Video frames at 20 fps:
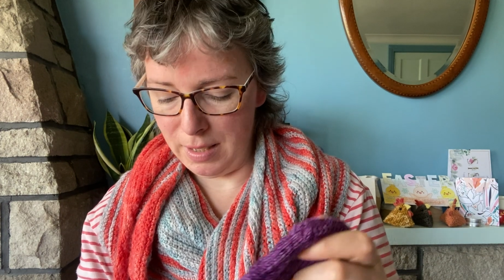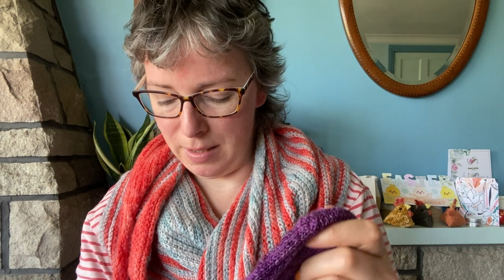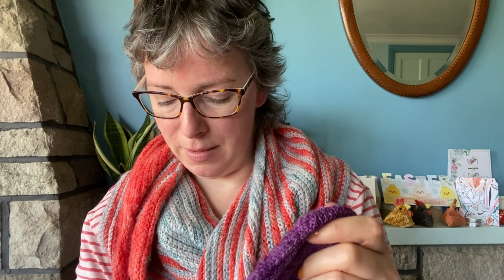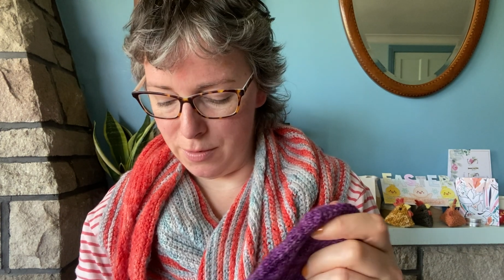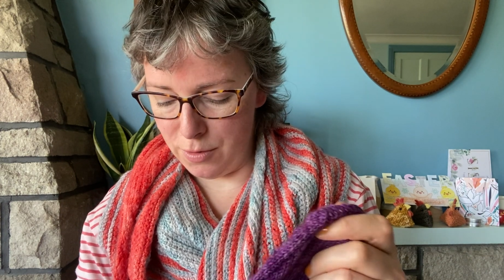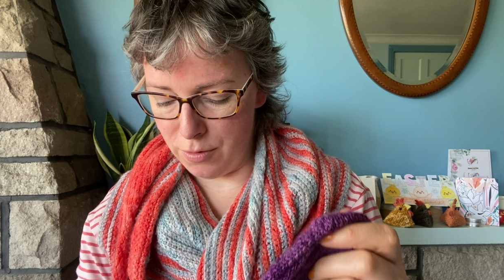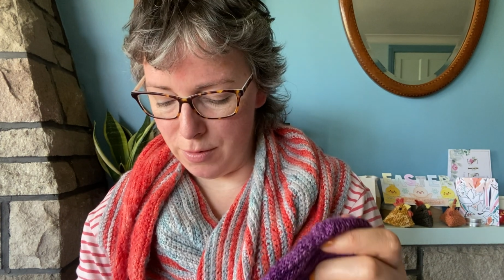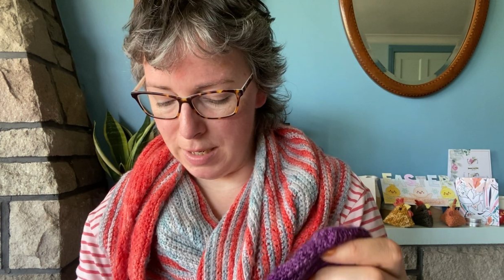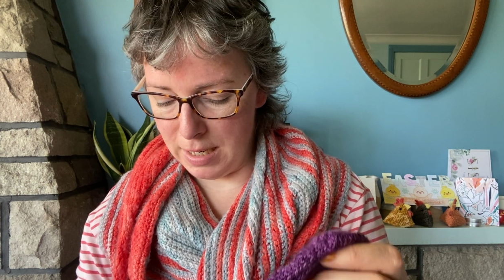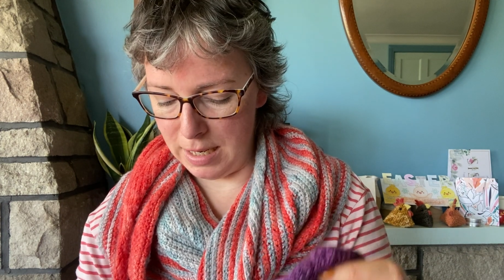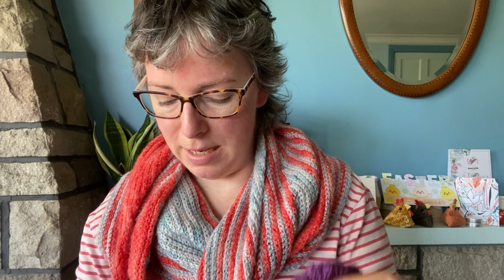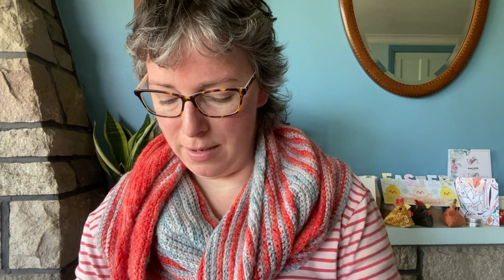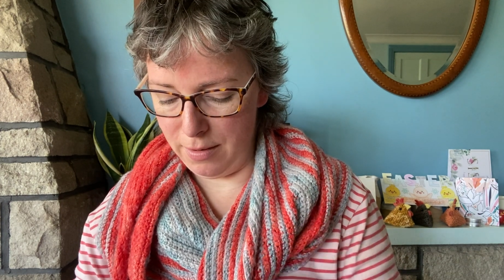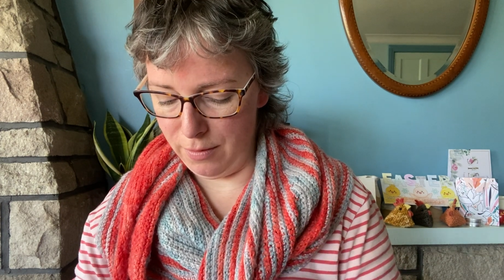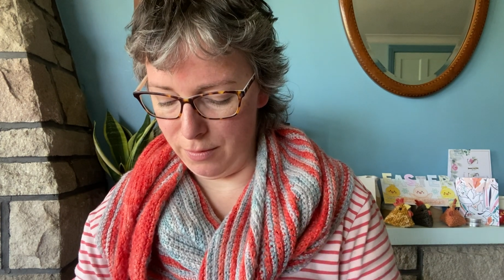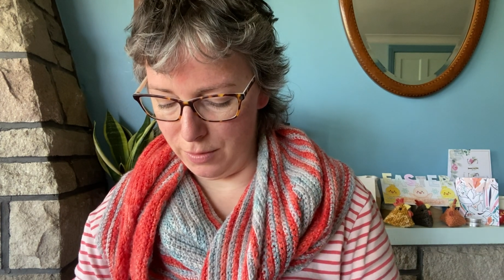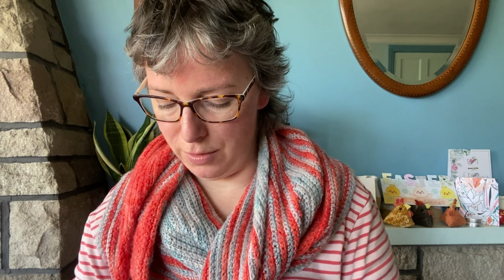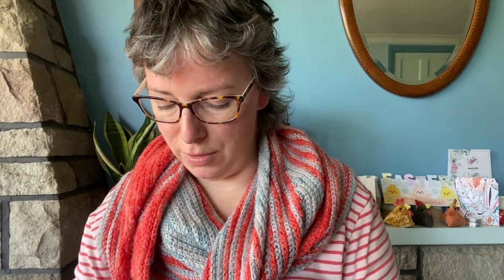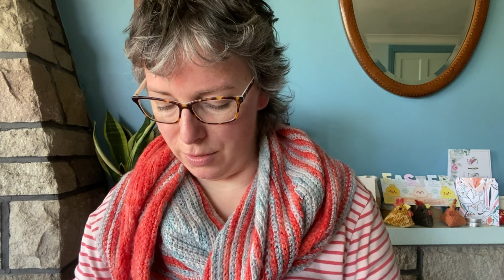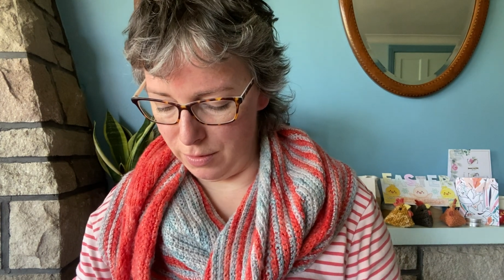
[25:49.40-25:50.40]
try
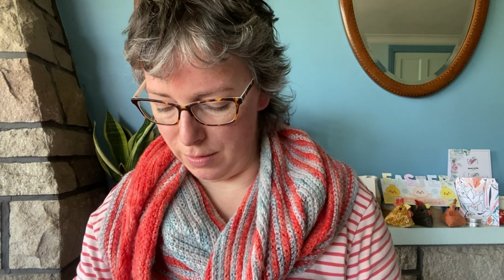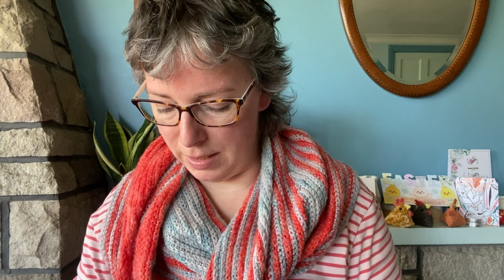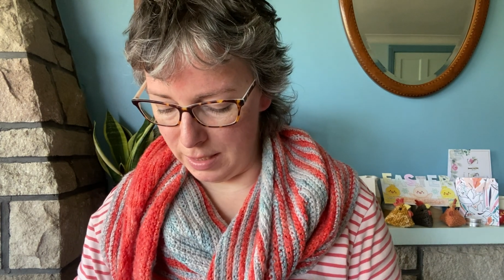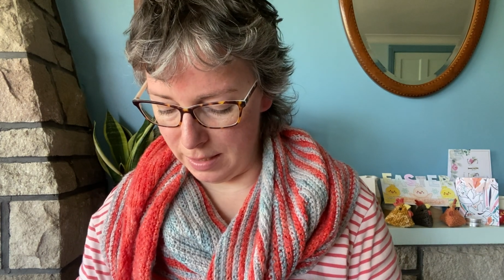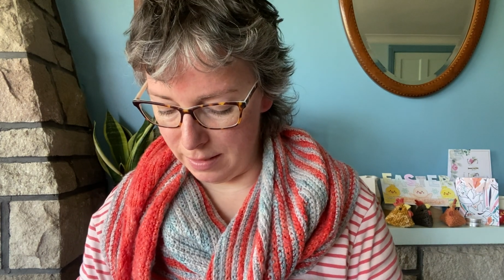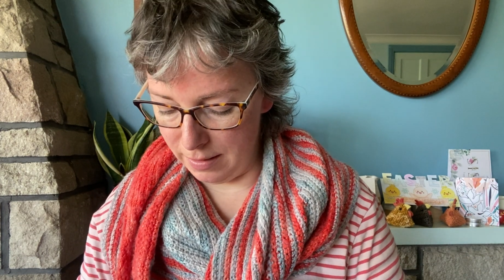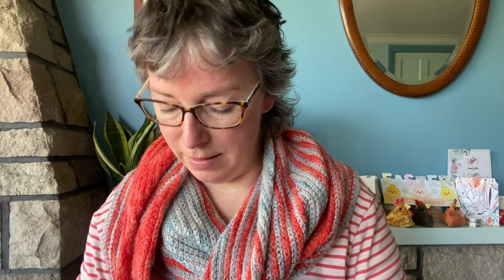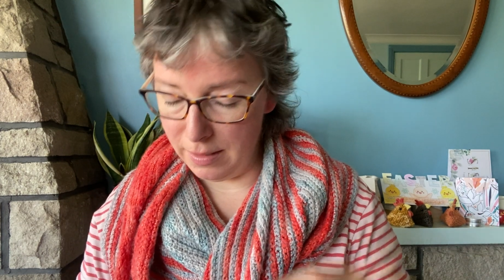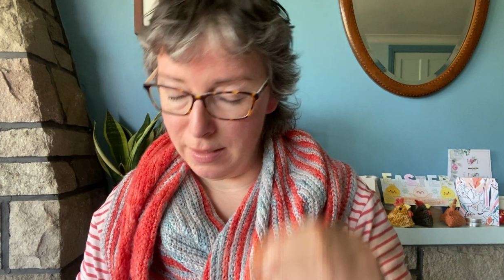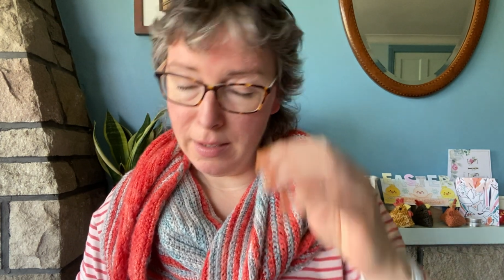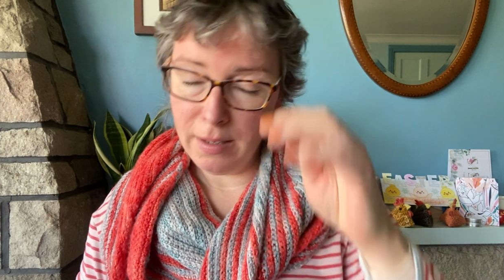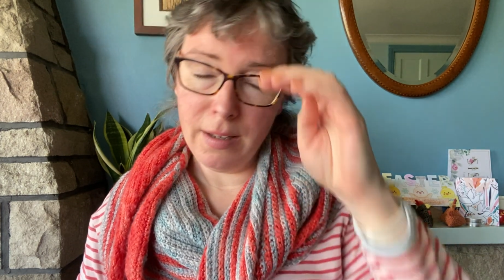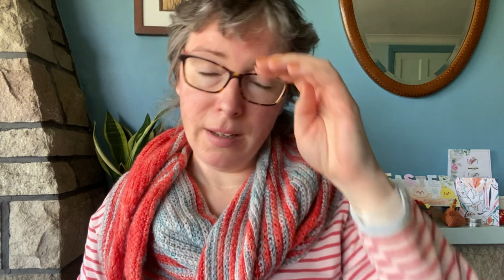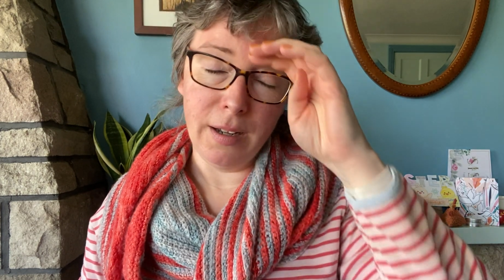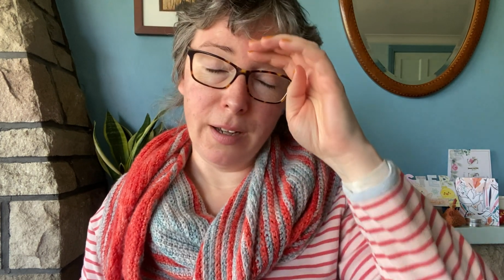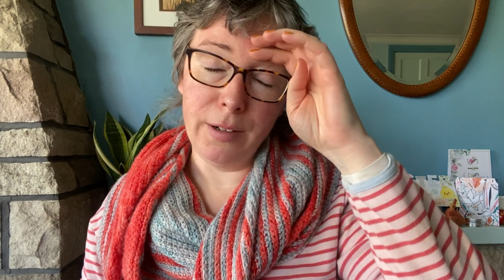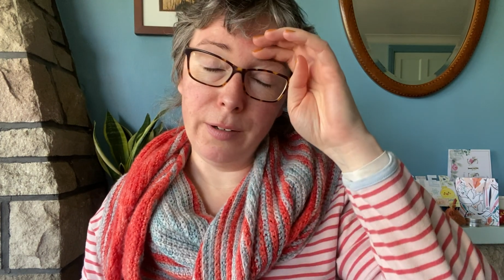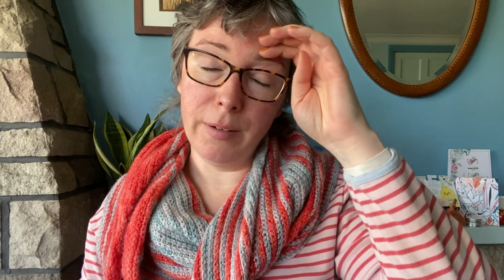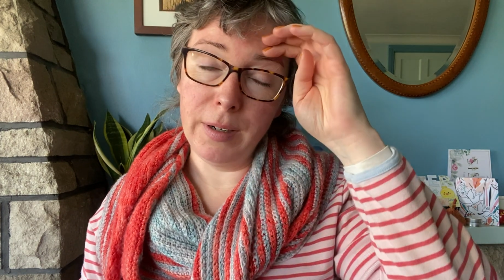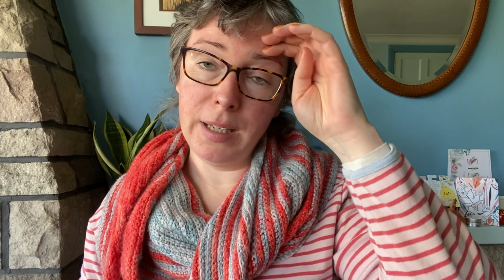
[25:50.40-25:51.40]
not to do that.
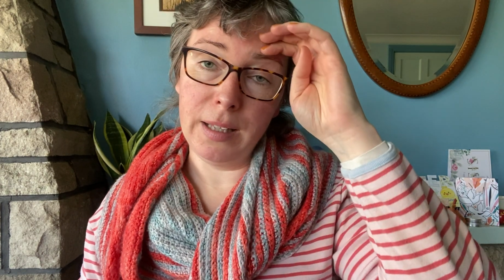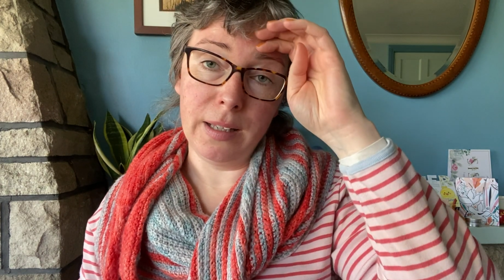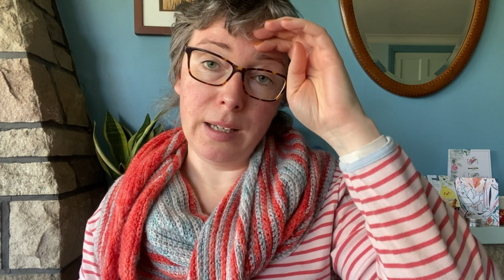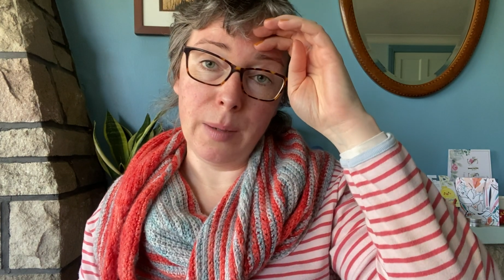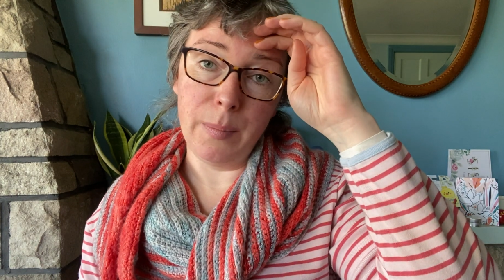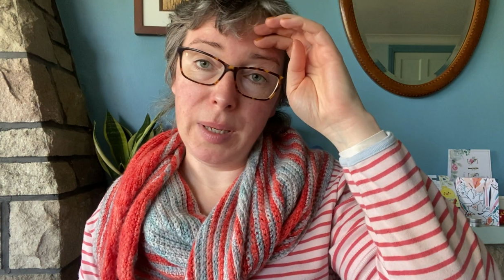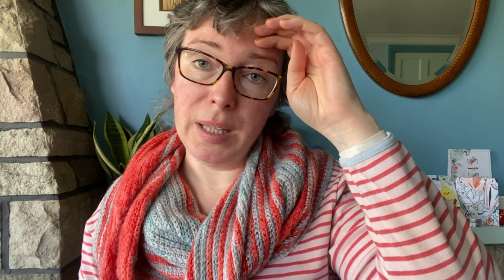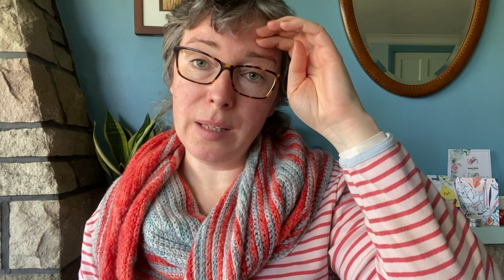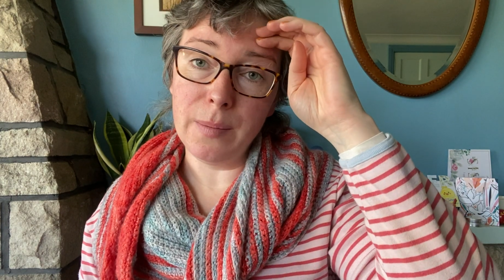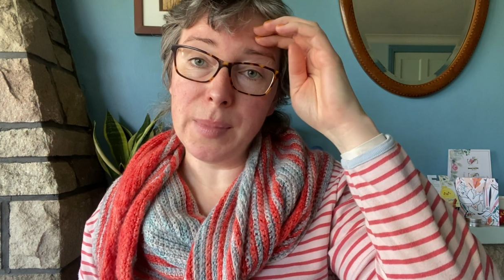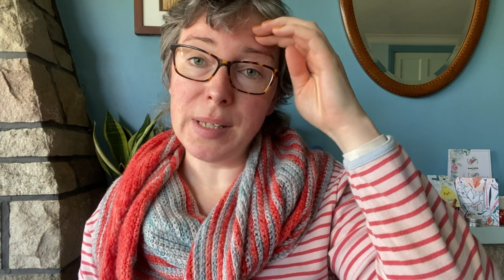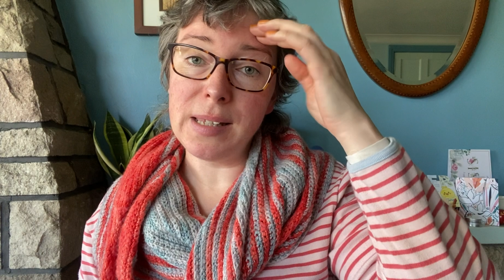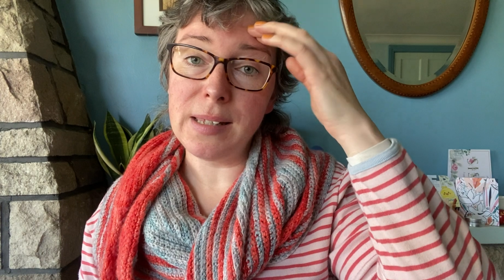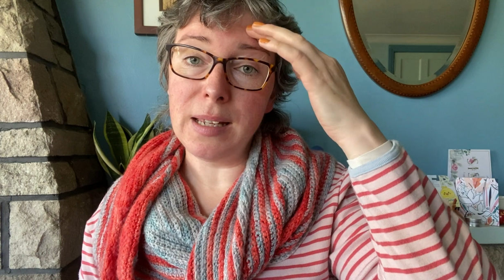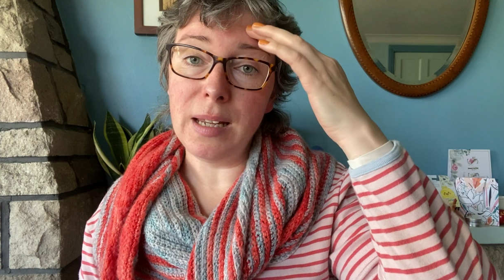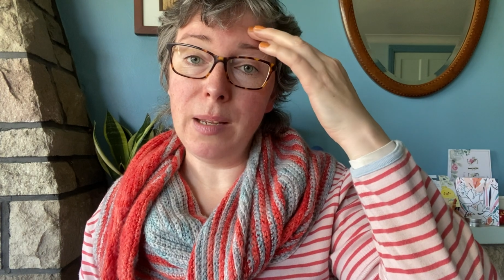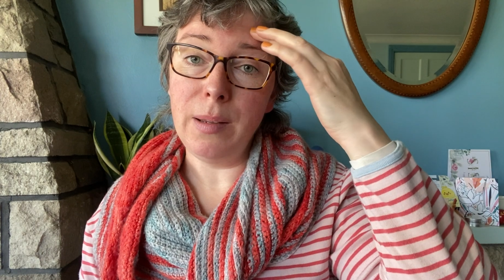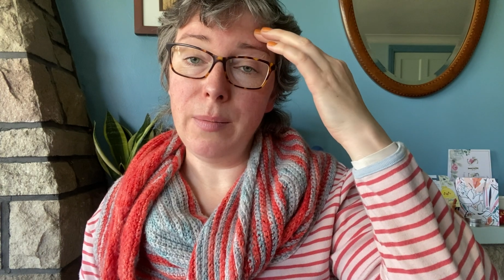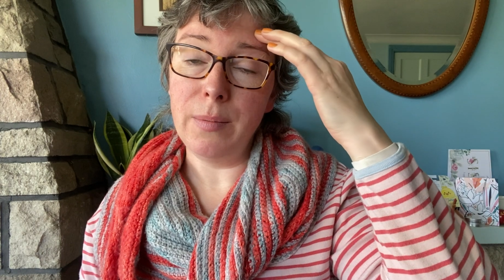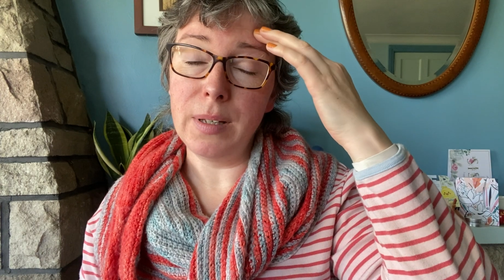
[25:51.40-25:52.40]
Annoyingly, I made the
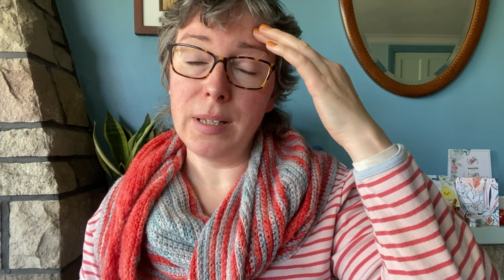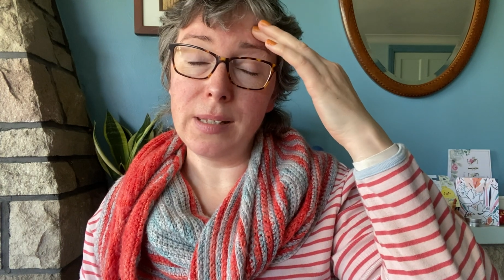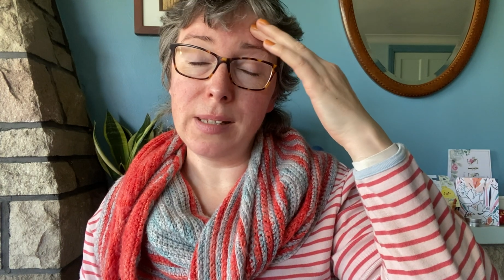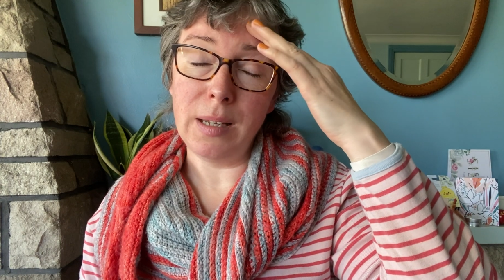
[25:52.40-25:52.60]
same